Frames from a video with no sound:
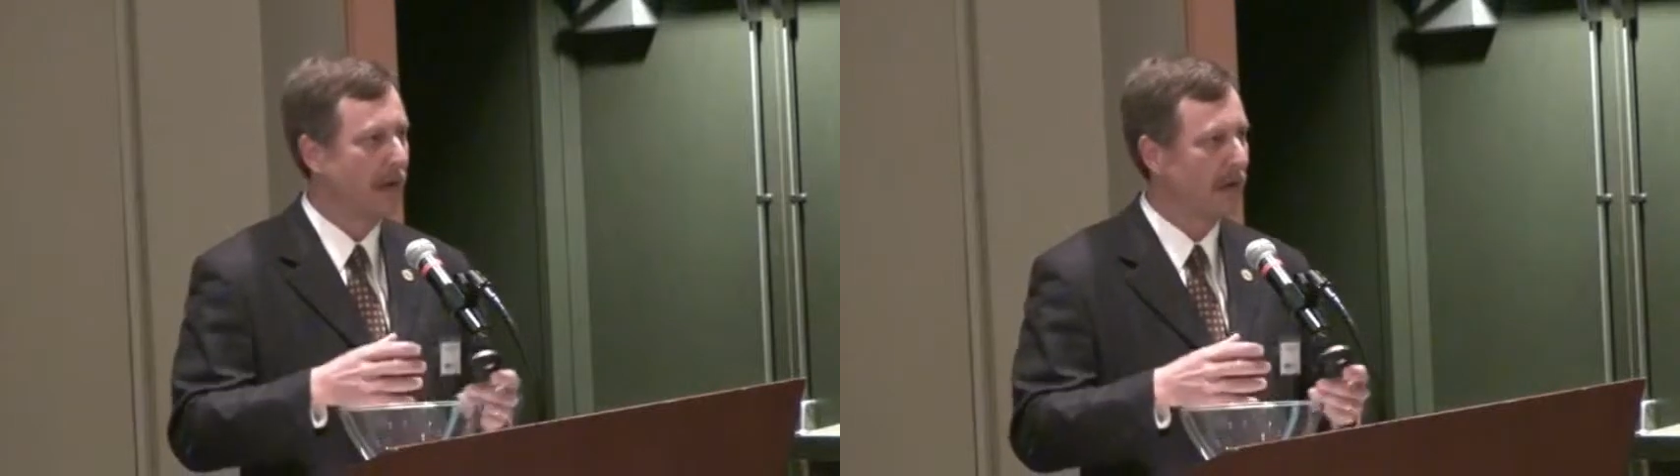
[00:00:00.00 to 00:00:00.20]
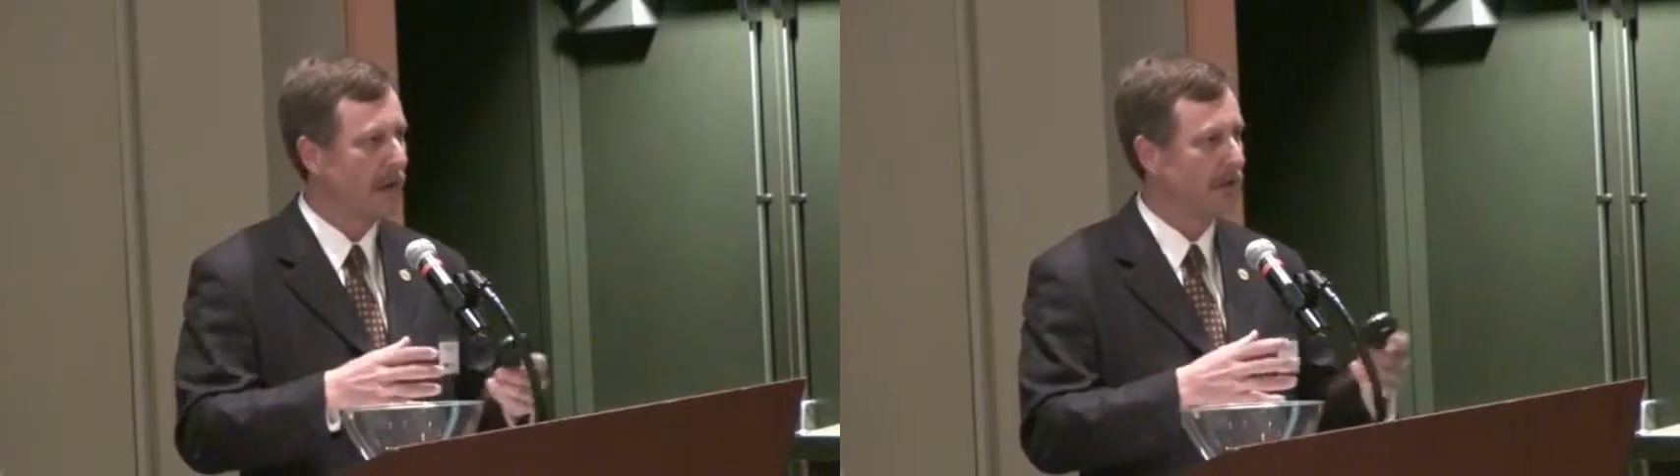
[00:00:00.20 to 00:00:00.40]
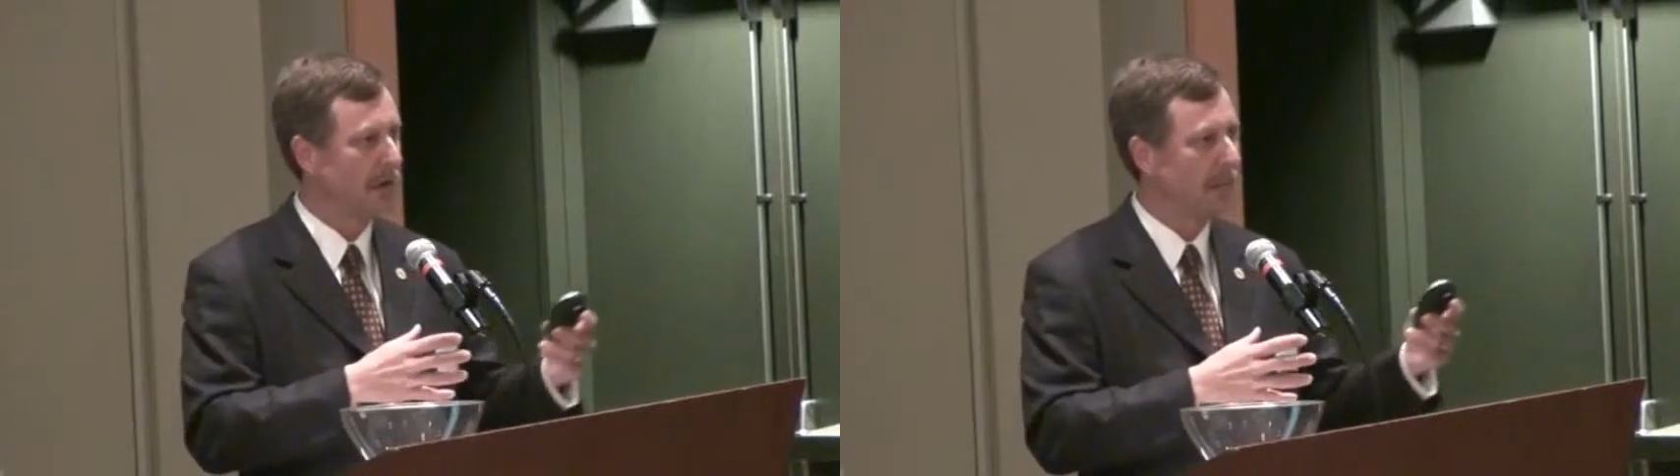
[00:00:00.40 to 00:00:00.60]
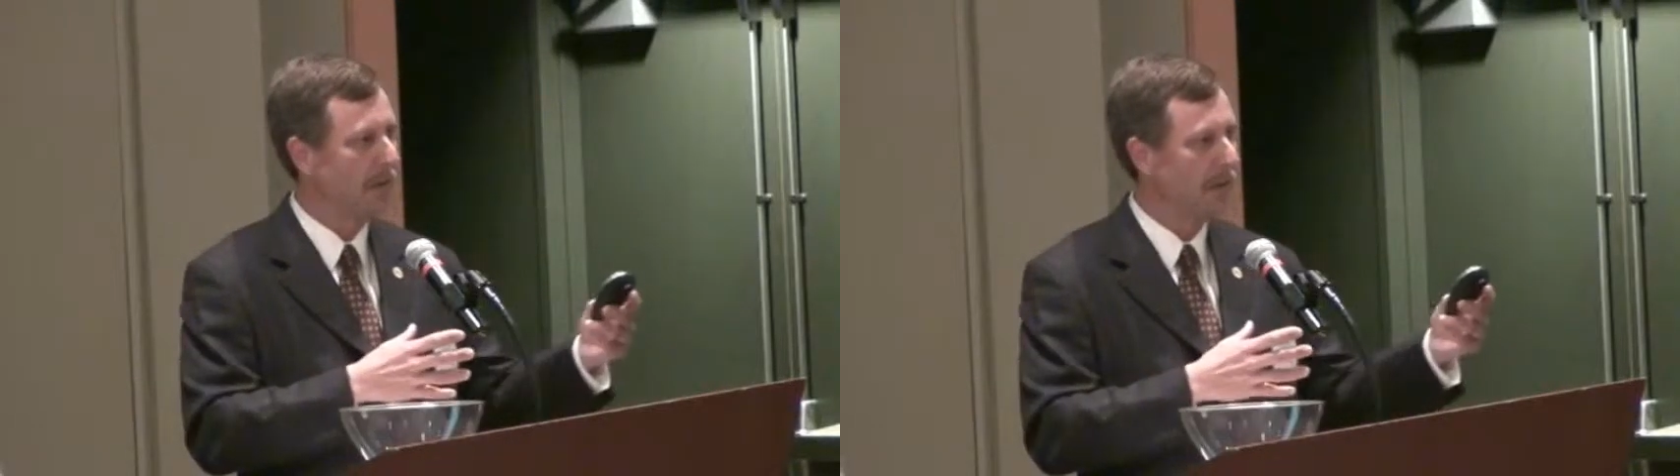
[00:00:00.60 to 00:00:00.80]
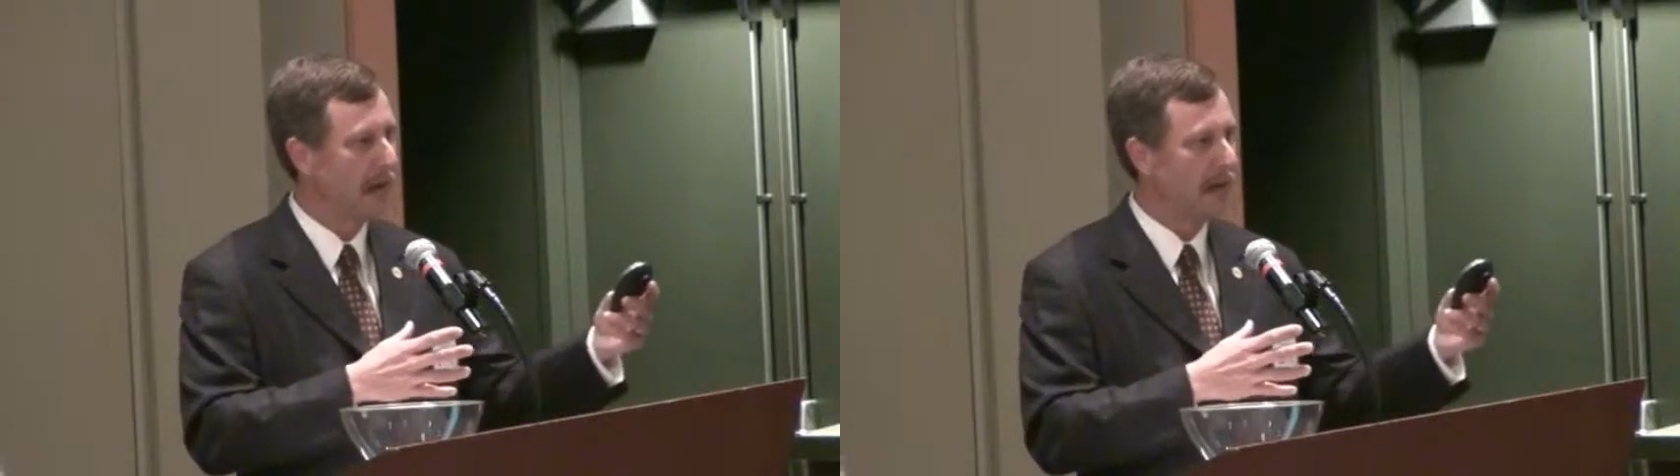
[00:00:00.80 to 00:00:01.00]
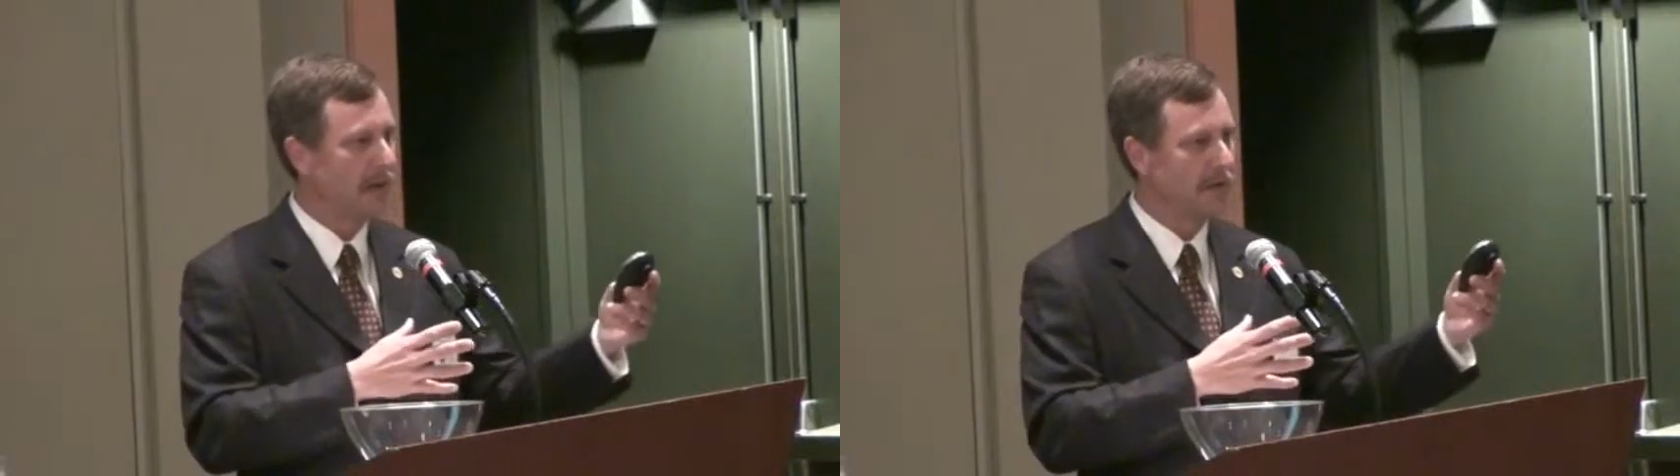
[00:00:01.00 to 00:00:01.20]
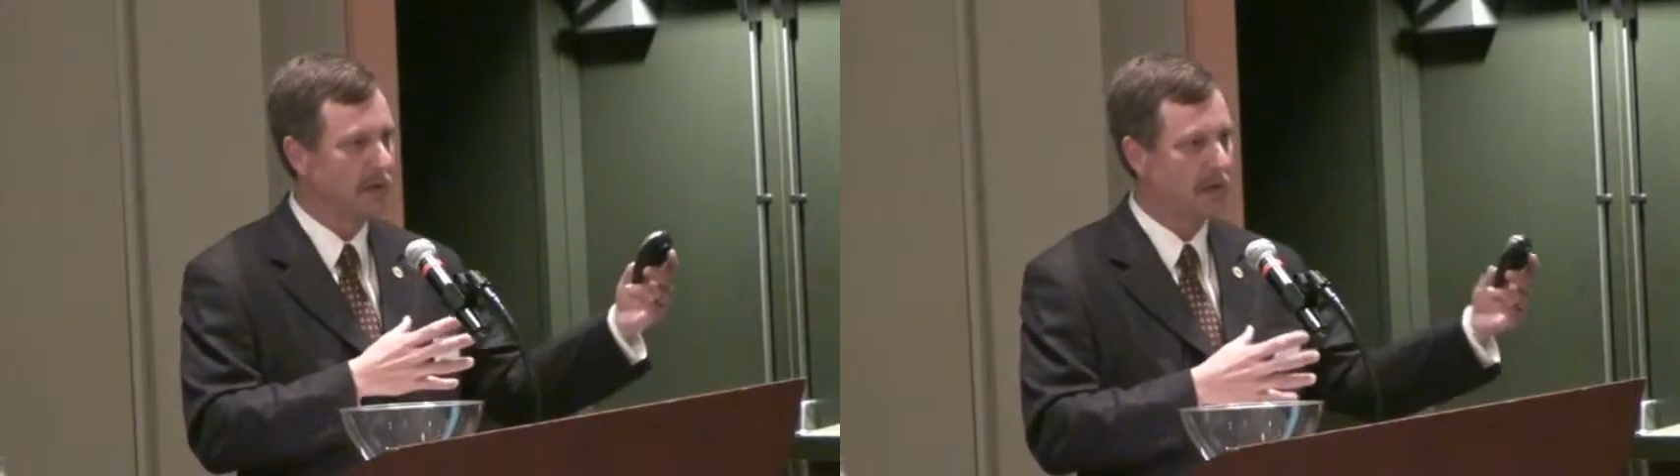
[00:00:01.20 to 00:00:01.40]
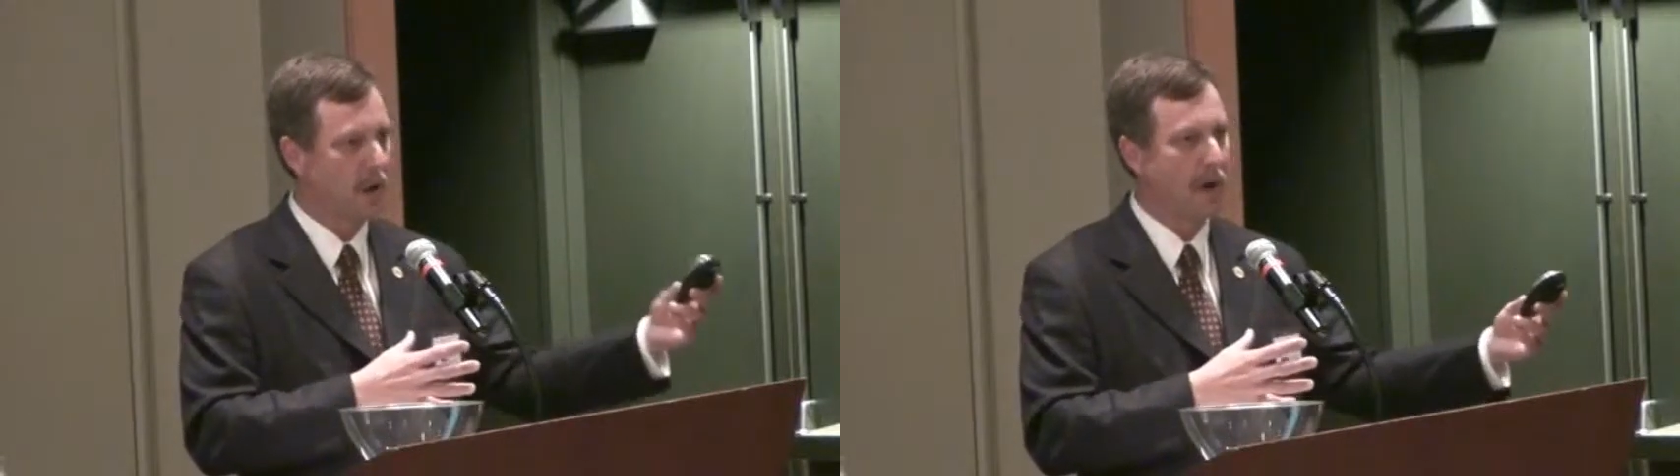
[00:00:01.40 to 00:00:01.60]
we can also help them manage
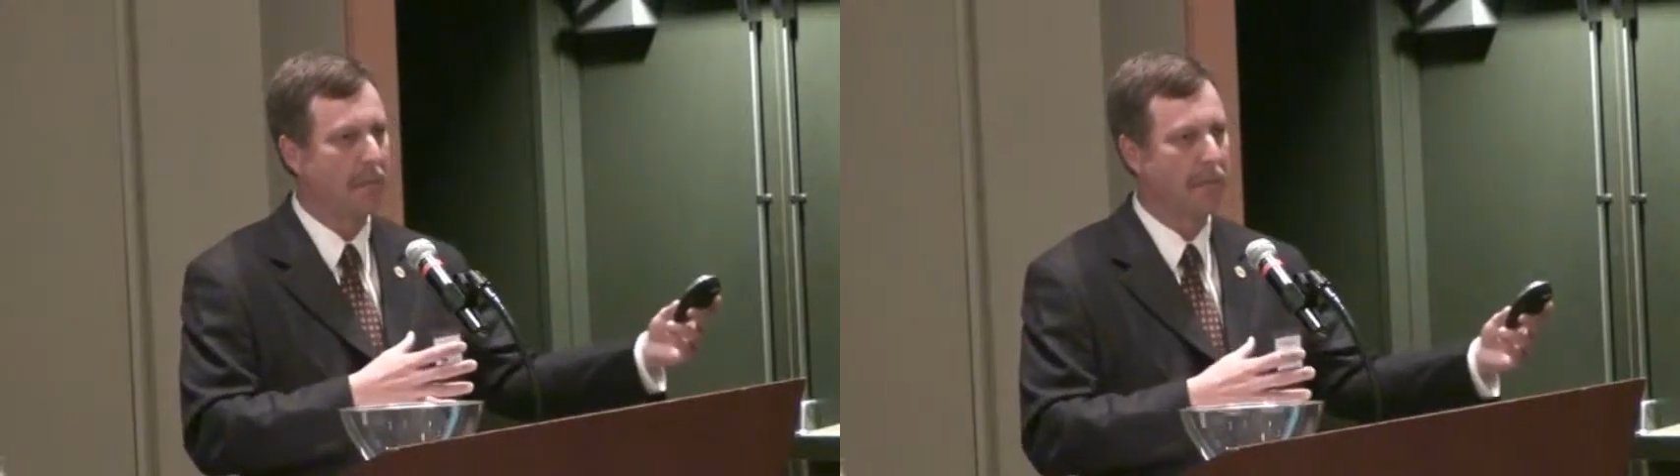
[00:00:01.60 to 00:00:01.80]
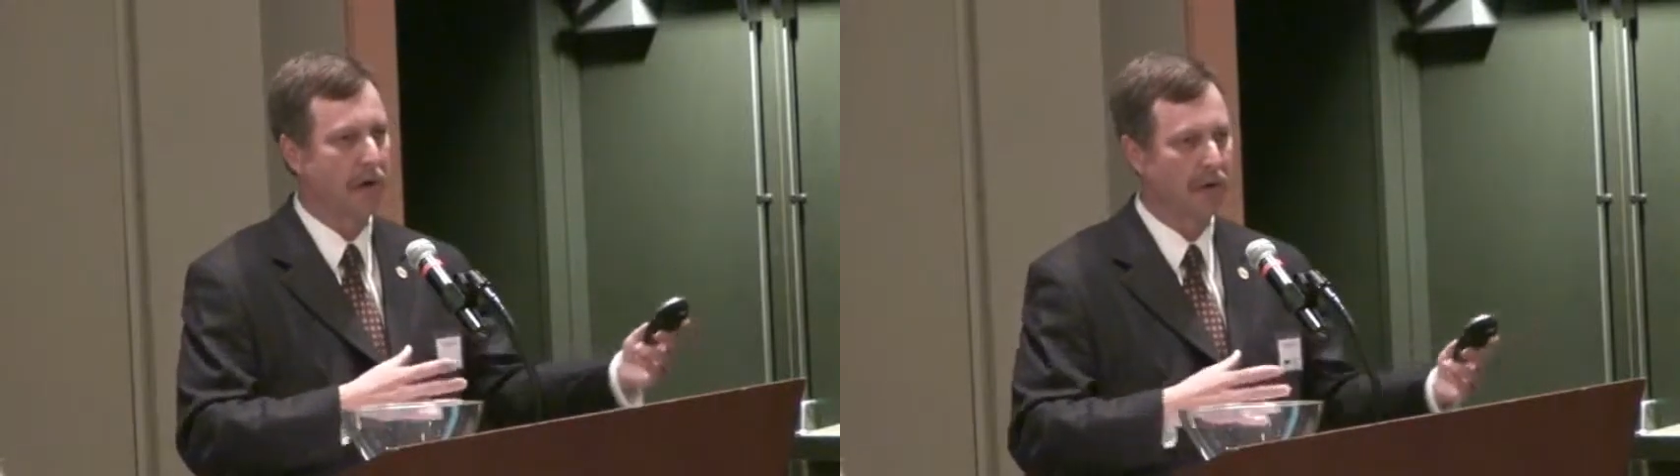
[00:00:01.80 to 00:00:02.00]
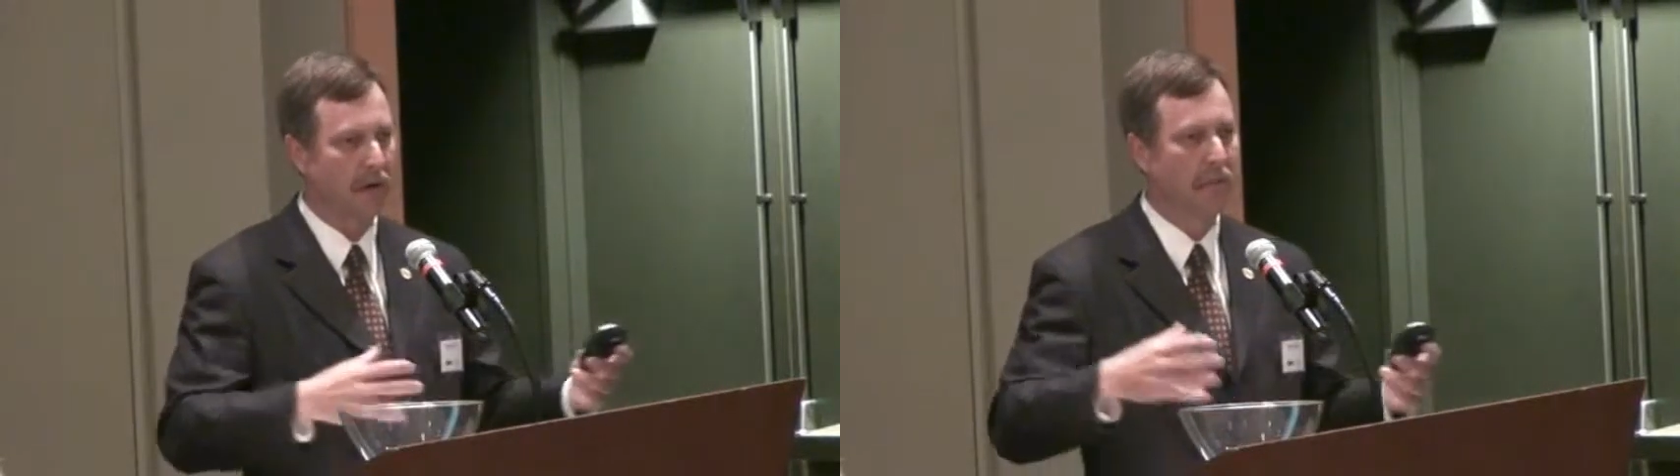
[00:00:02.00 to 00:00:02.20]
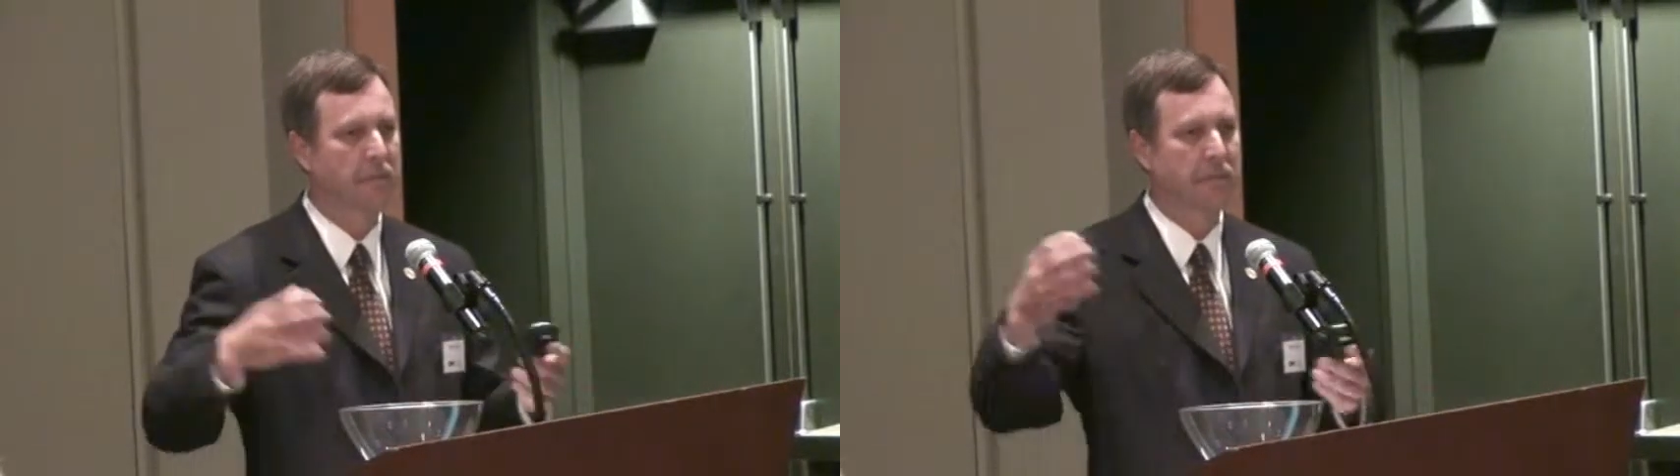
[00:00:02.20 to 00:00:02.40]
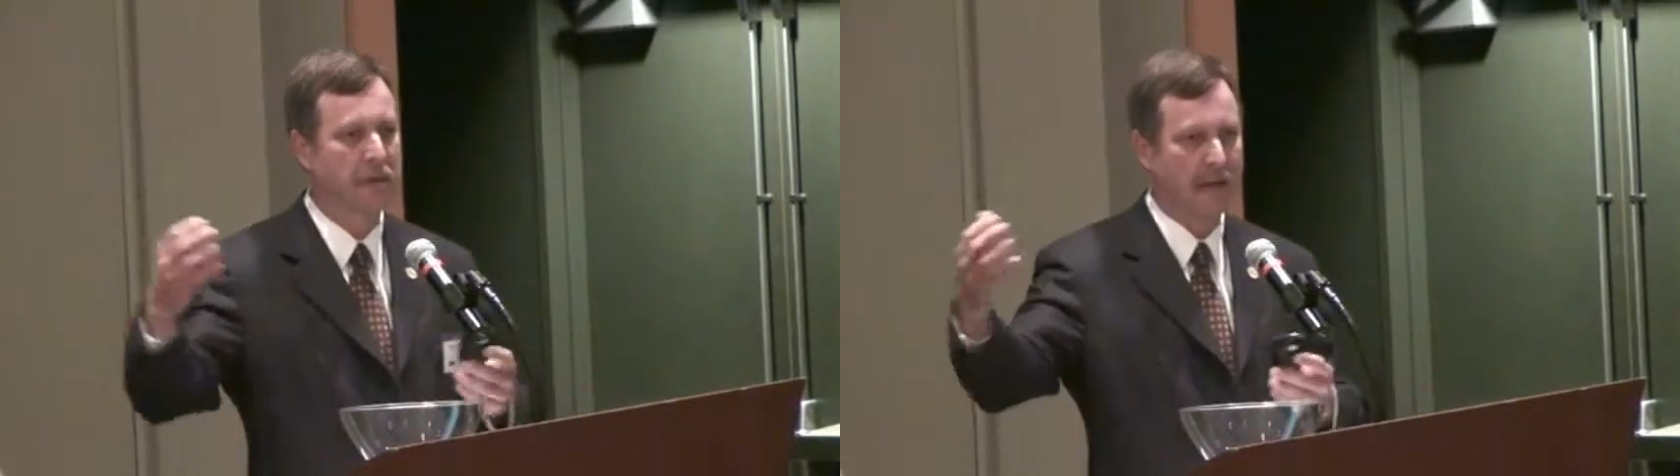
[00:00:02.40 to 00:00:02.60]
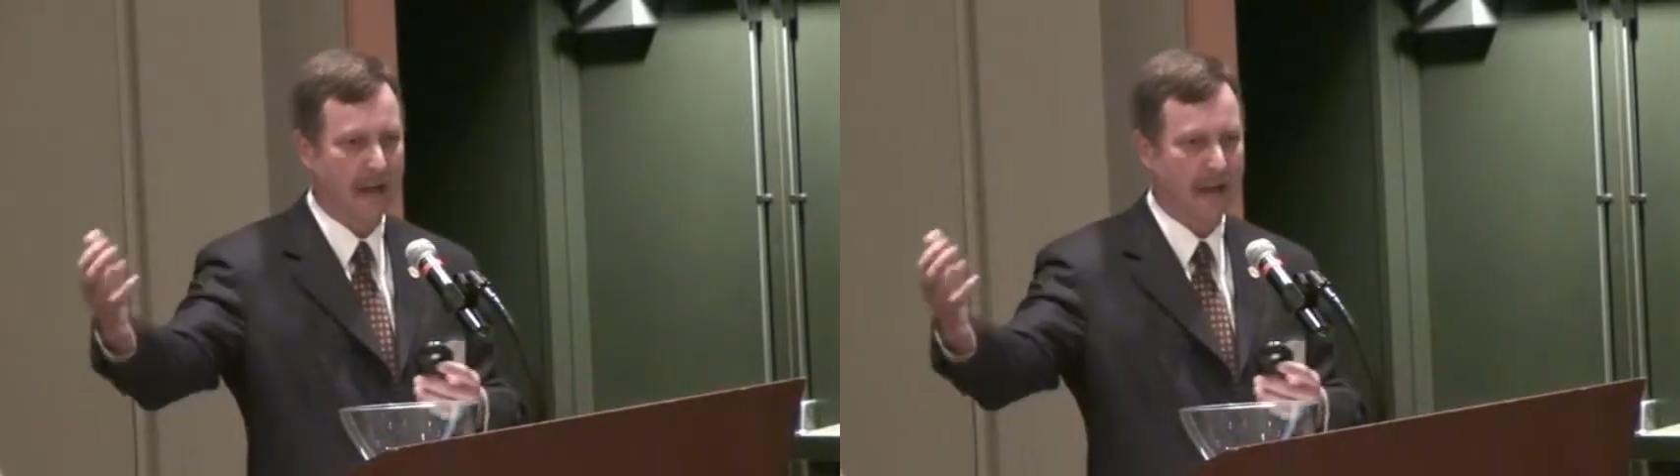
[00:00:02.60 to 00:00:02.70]
their co-op programs